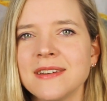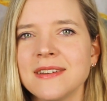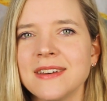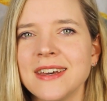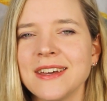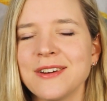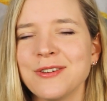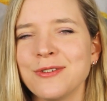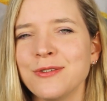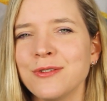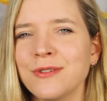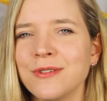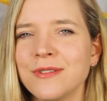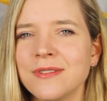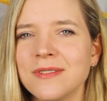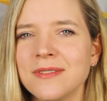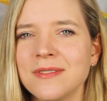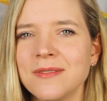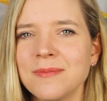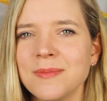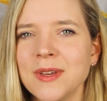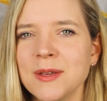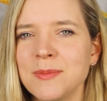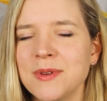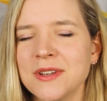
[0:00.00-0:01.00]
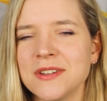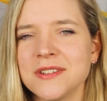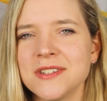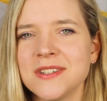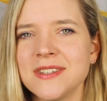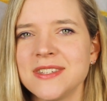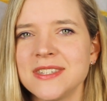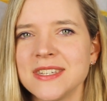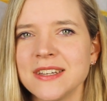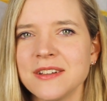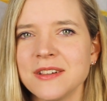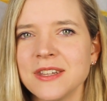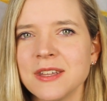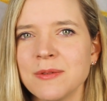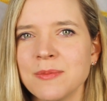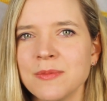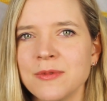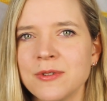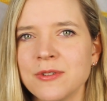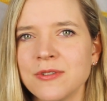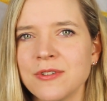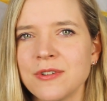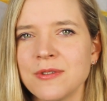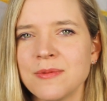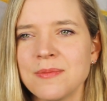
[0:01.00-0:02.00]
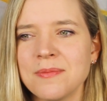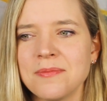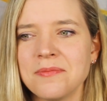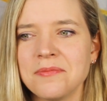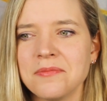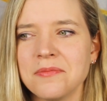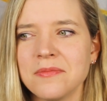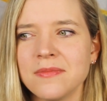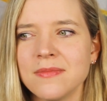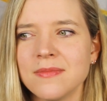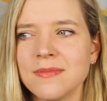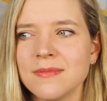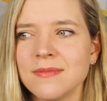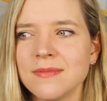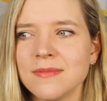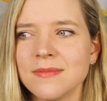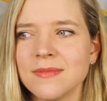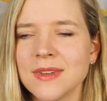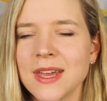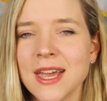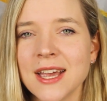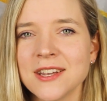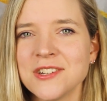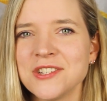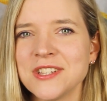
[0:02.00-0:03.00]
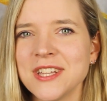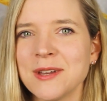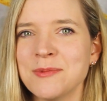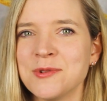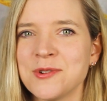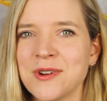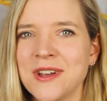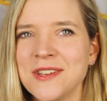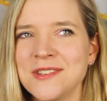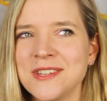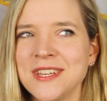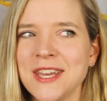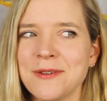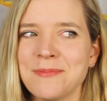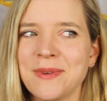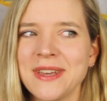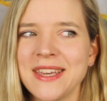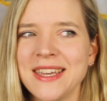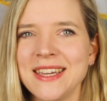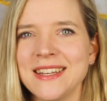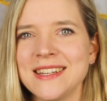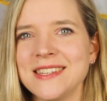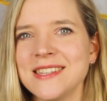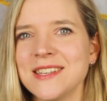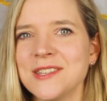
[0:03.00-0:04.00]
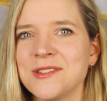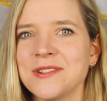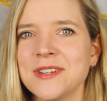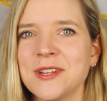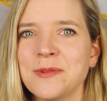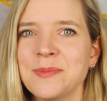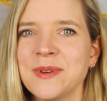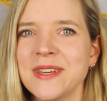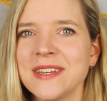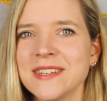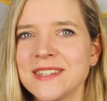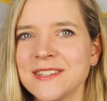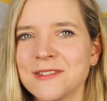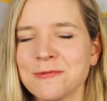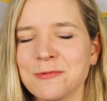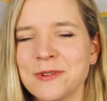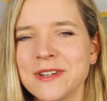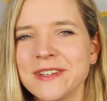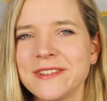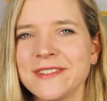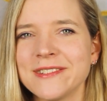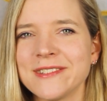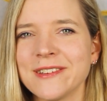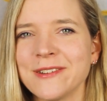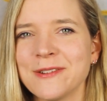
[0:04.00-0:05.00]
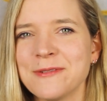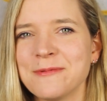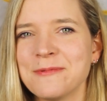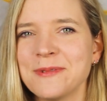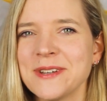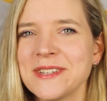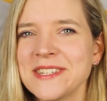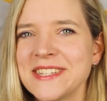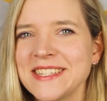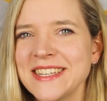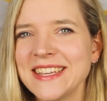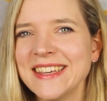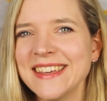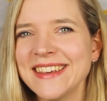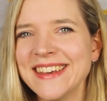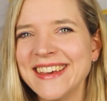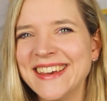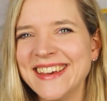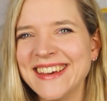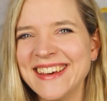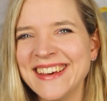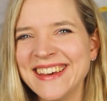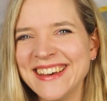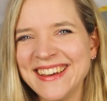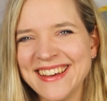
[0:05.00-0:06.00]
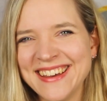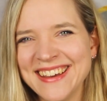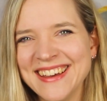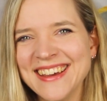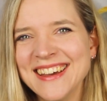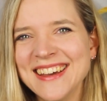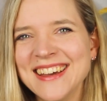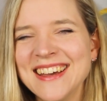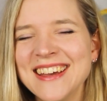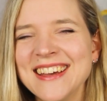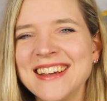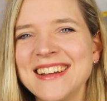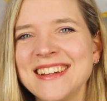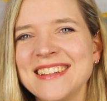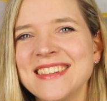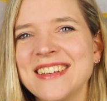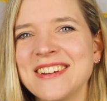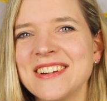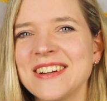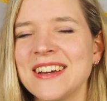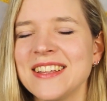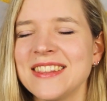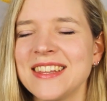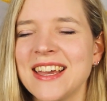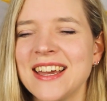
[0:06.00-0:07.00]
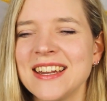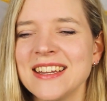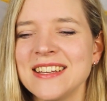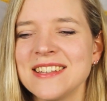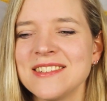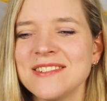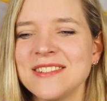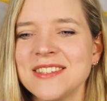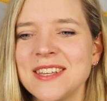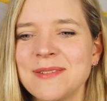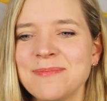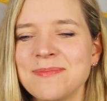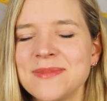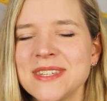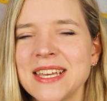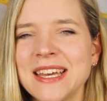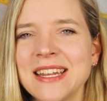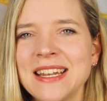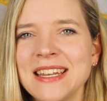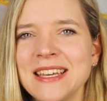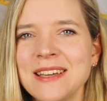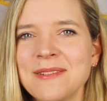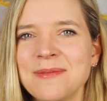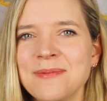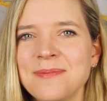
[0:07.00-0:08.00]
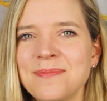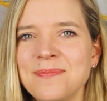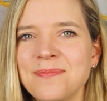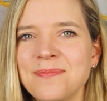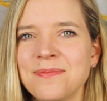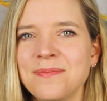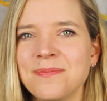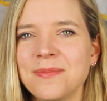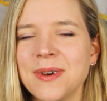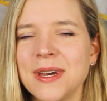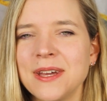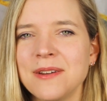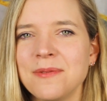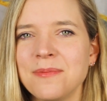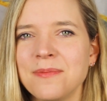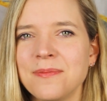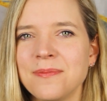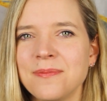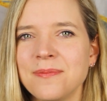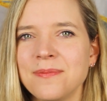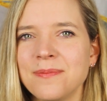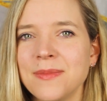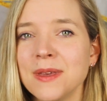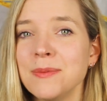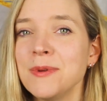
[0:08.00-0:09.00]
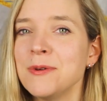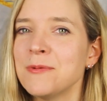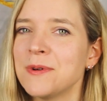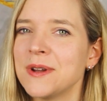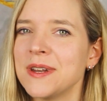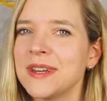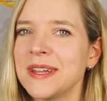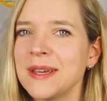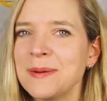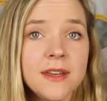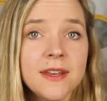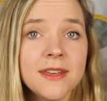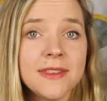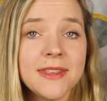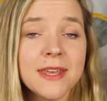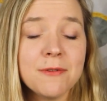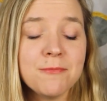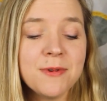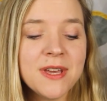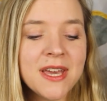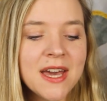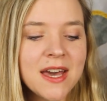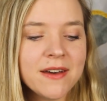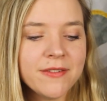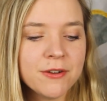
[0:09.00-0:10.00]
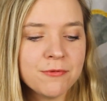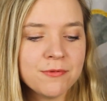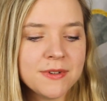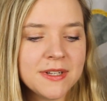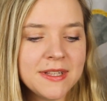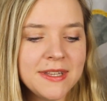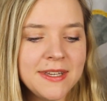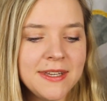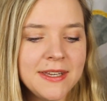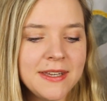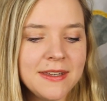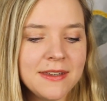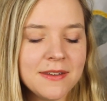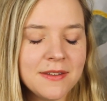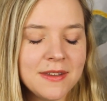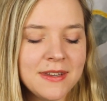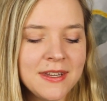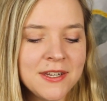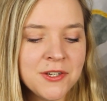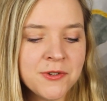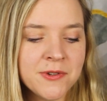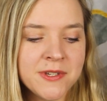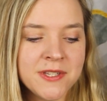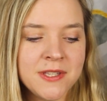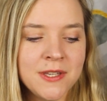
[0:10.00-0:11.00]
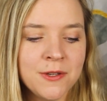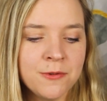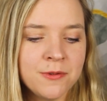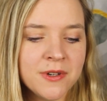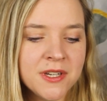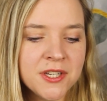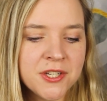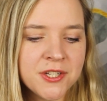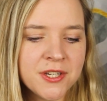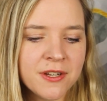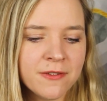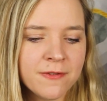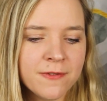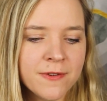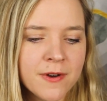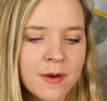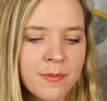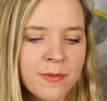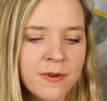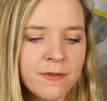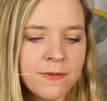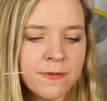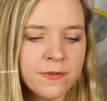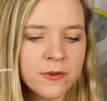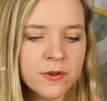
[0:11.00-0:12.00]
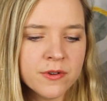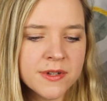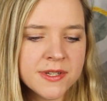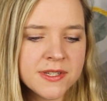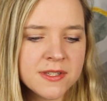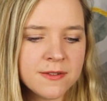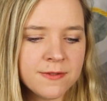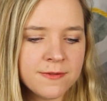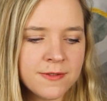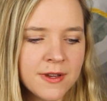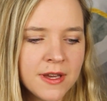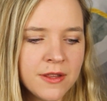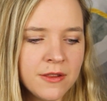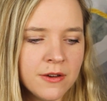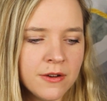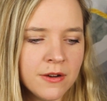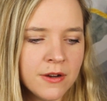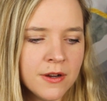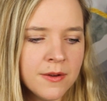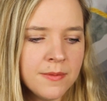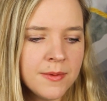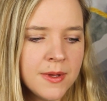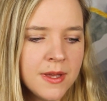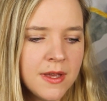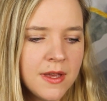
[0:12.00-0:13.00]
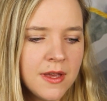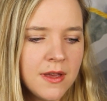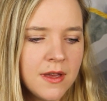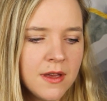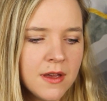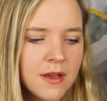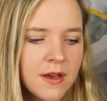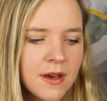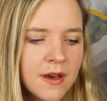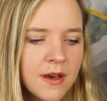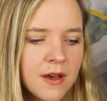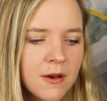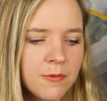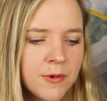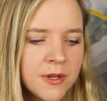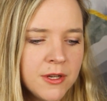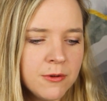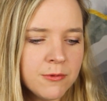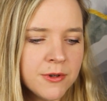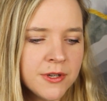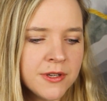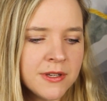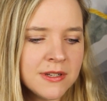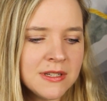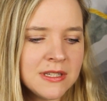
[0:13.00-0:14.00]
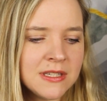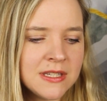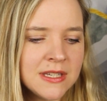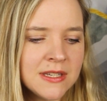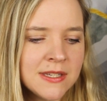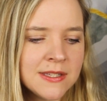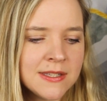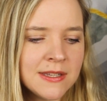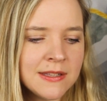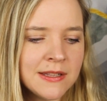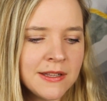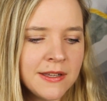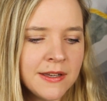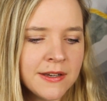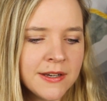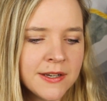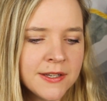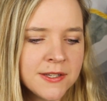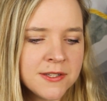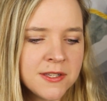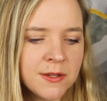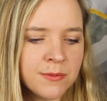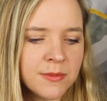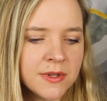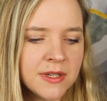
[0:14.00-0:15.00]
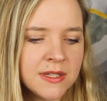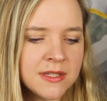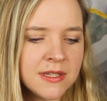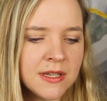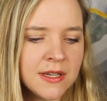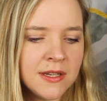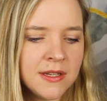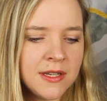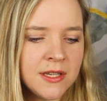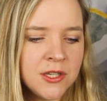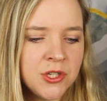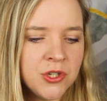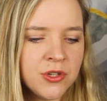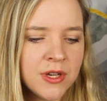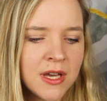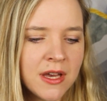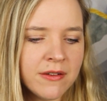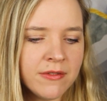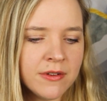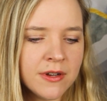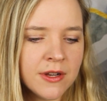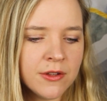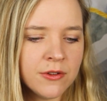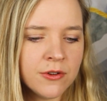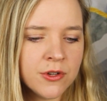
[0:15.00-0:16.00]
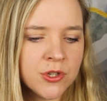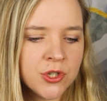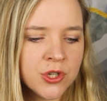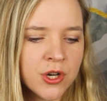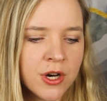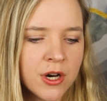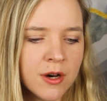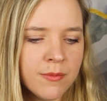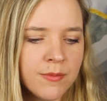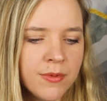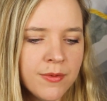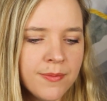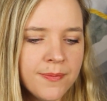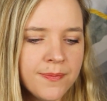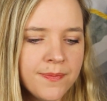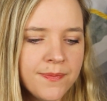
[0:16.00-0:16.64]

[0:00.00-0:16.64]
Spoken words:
I don't know, maybe I'll just sell them, or... Actually, I'm trying to get my kids into LPS as well, so we'll see. They're not that into them, sadly, but maybe one day. Then we have a really interesting question from Forest Feather. When you were consistently customizing, did you have another job?